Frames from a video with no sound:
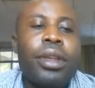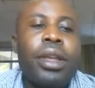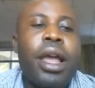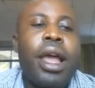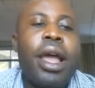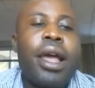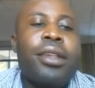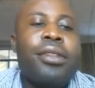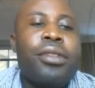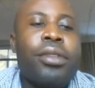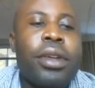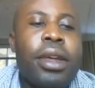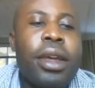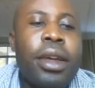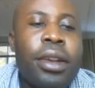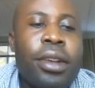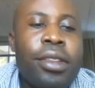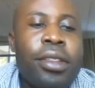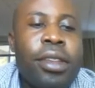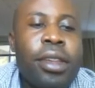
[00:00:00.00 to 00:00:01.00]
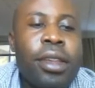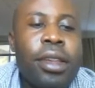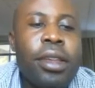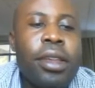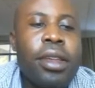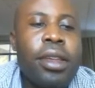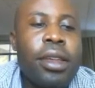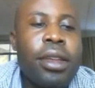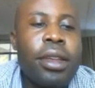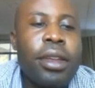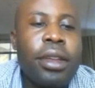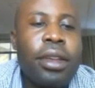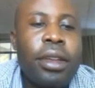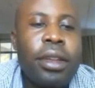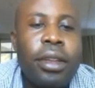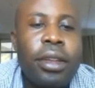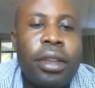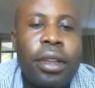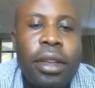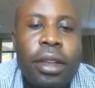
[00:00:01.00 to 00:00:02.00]
As you can see,
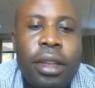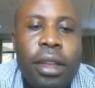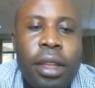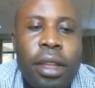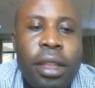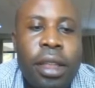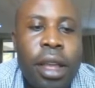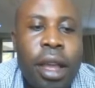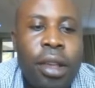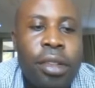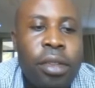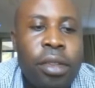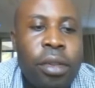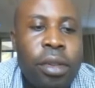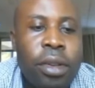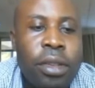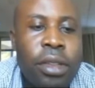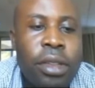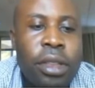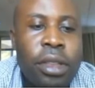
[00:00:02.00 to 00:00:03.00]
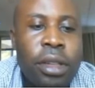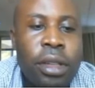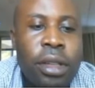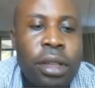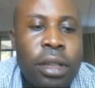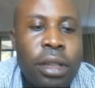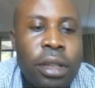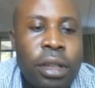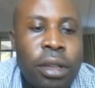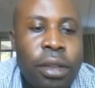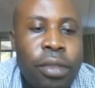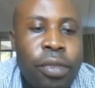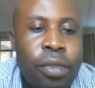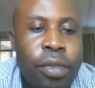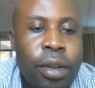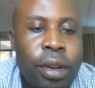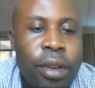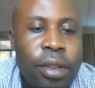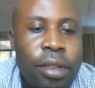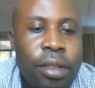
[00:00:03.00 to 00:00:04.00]
it has got 3
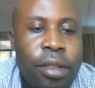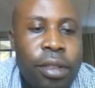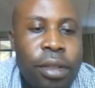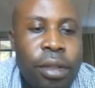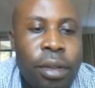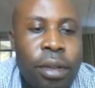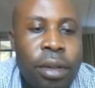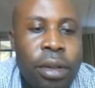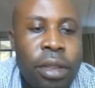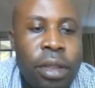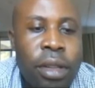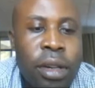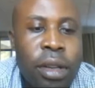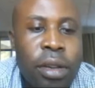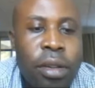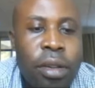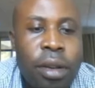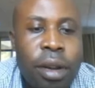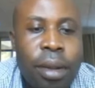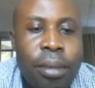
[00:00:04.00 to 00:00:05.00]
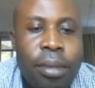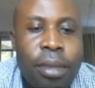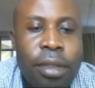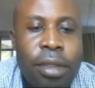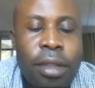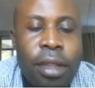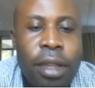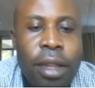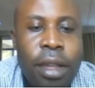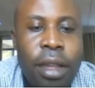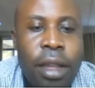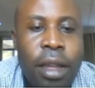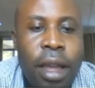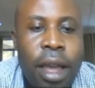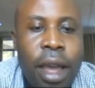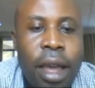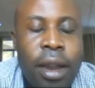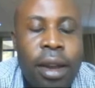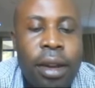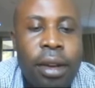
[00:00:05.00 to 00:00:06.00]
fields or 3 columns,
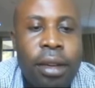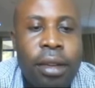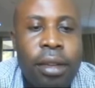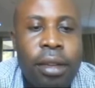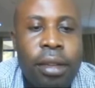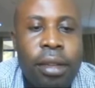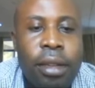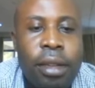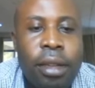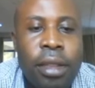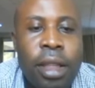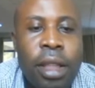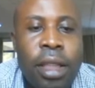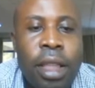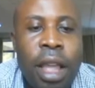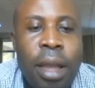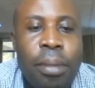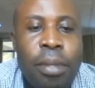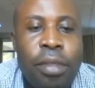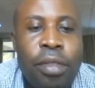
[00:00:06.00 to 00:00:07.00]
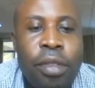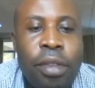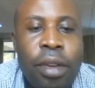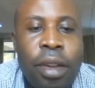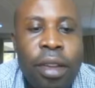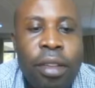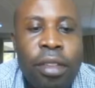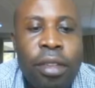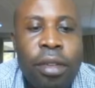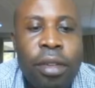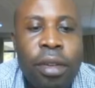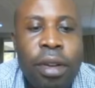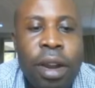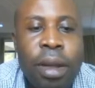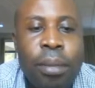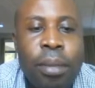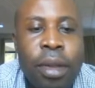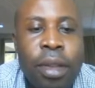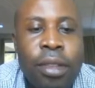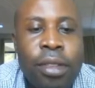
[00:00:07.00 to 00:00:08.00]
and the type for each
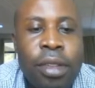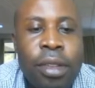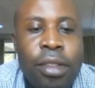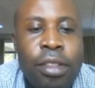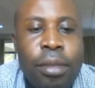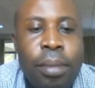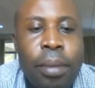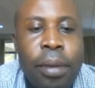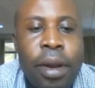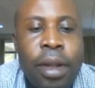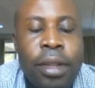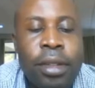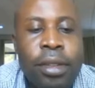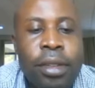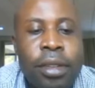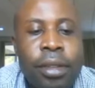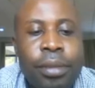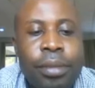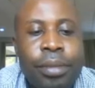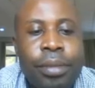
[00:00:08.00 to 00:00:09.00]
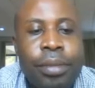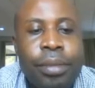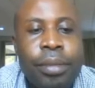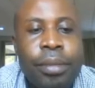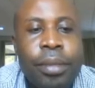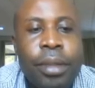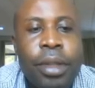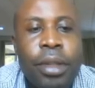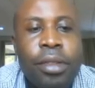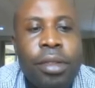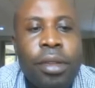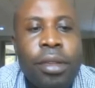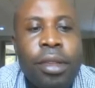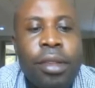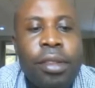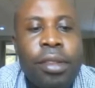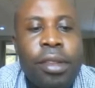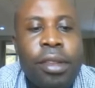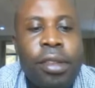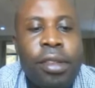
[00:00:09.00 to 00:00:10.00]
column is displayed. So
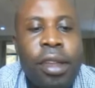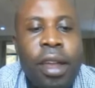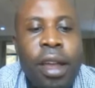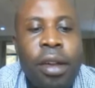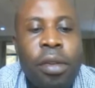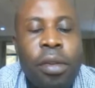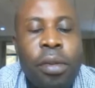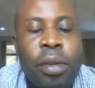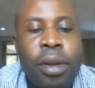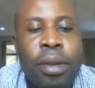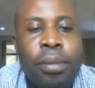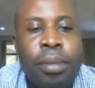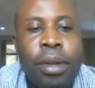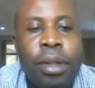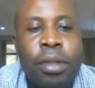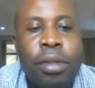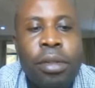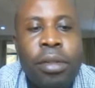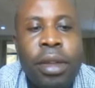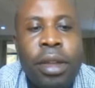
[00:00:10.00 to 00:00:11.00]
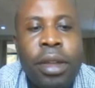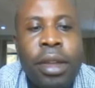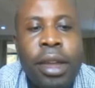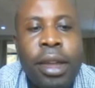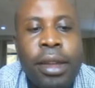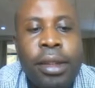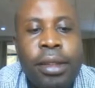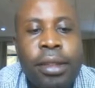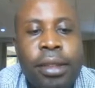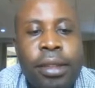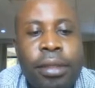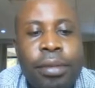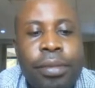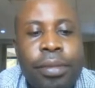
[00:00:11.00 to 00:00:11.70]
this is how we will be doing it.